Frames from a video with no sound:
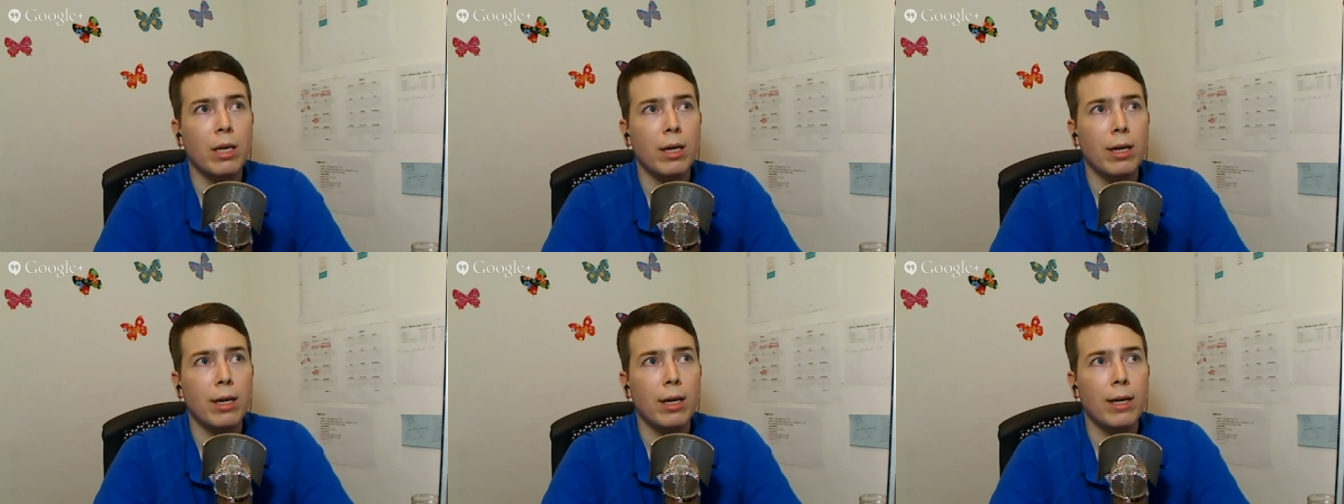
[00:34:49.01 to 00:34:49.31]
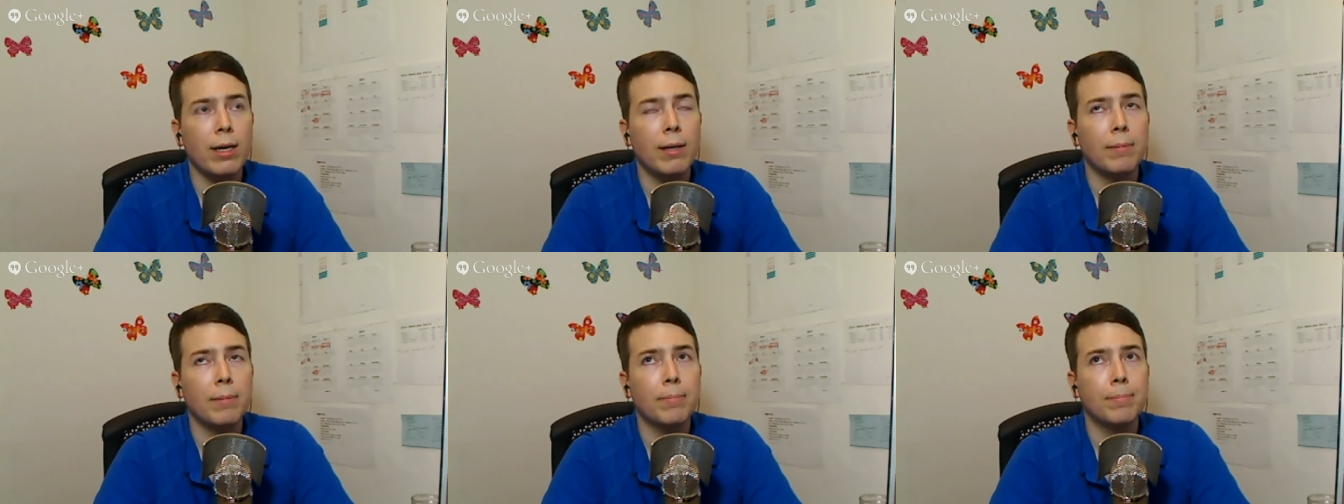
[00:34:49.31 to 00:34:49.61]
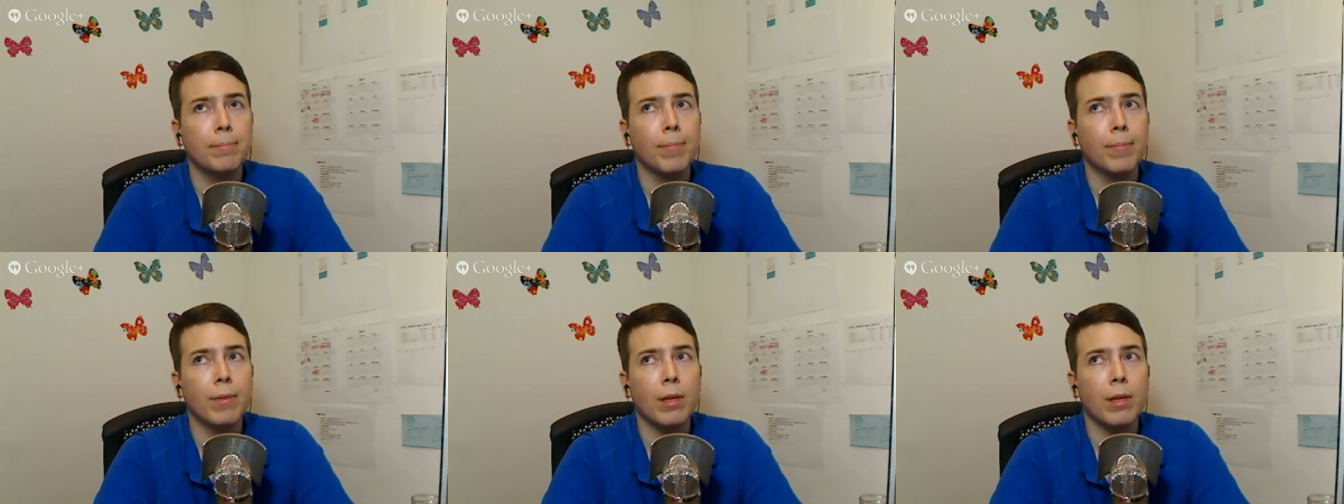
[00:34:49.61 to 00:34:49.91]

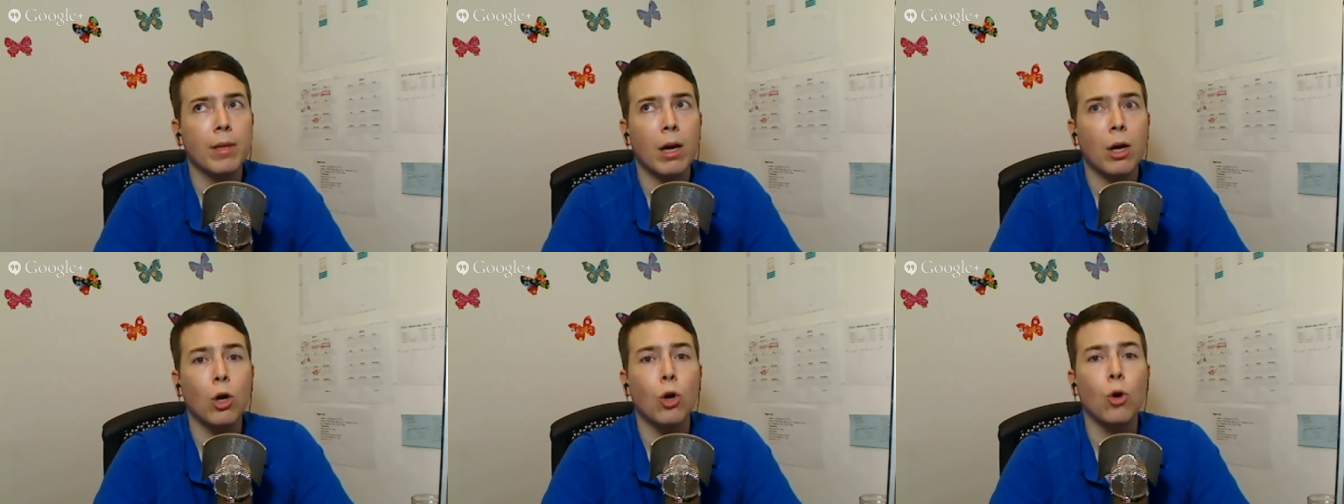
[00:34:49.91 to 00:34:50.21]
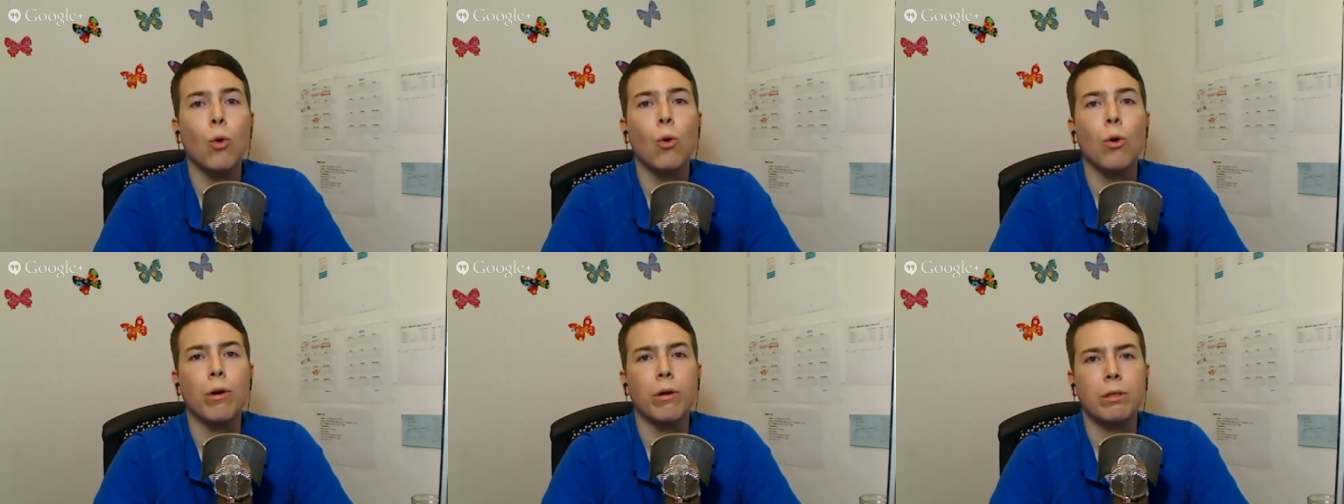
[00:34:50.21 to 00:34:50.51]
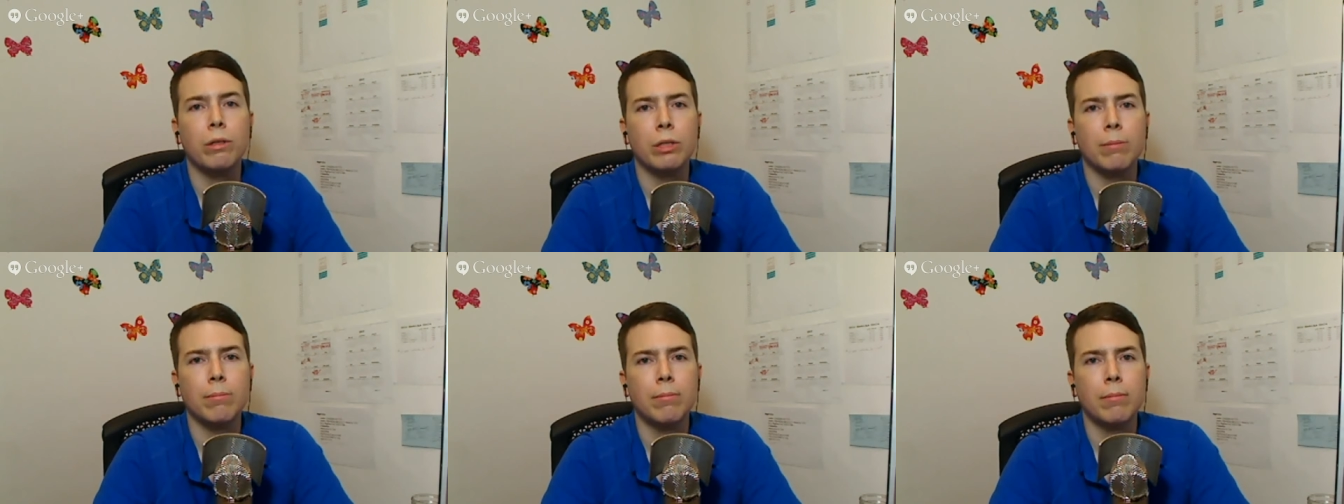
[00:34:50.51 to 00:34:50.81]

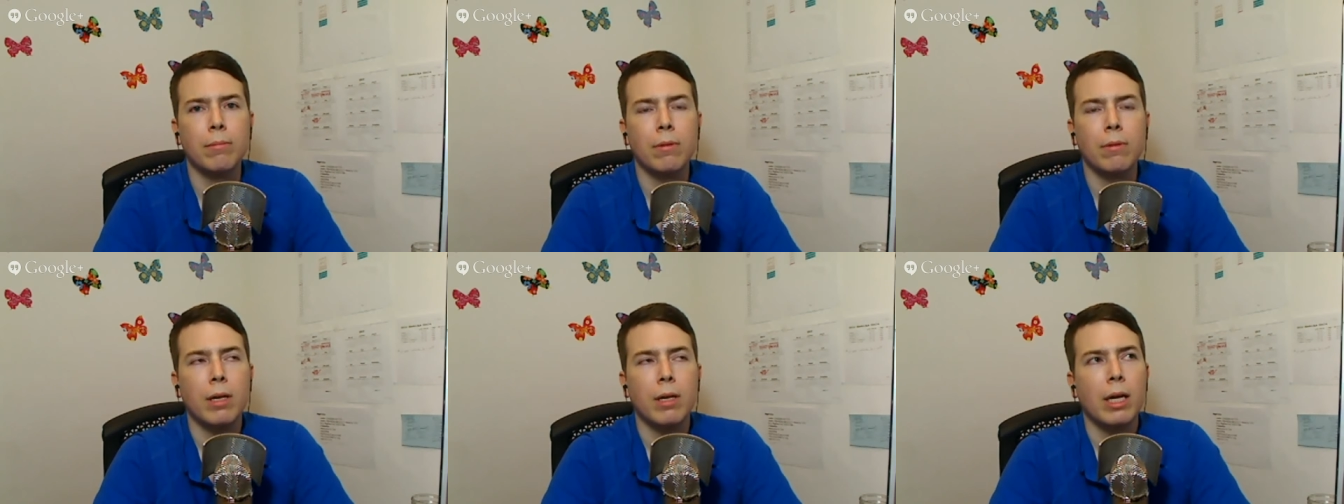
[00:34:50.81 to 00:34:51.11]
agorism